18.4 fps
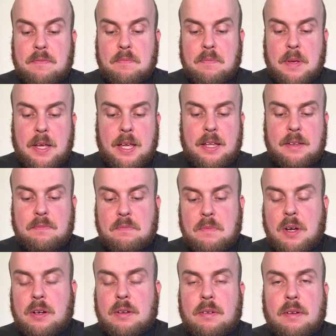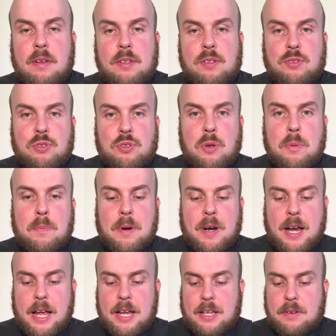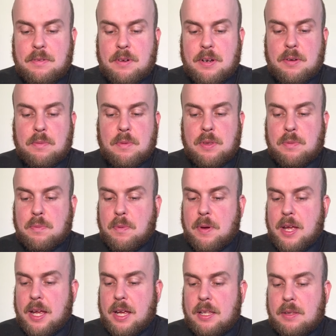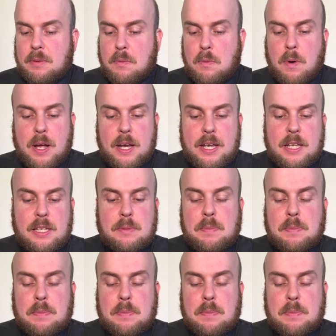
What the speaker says: been not super accurate with where the 1 is,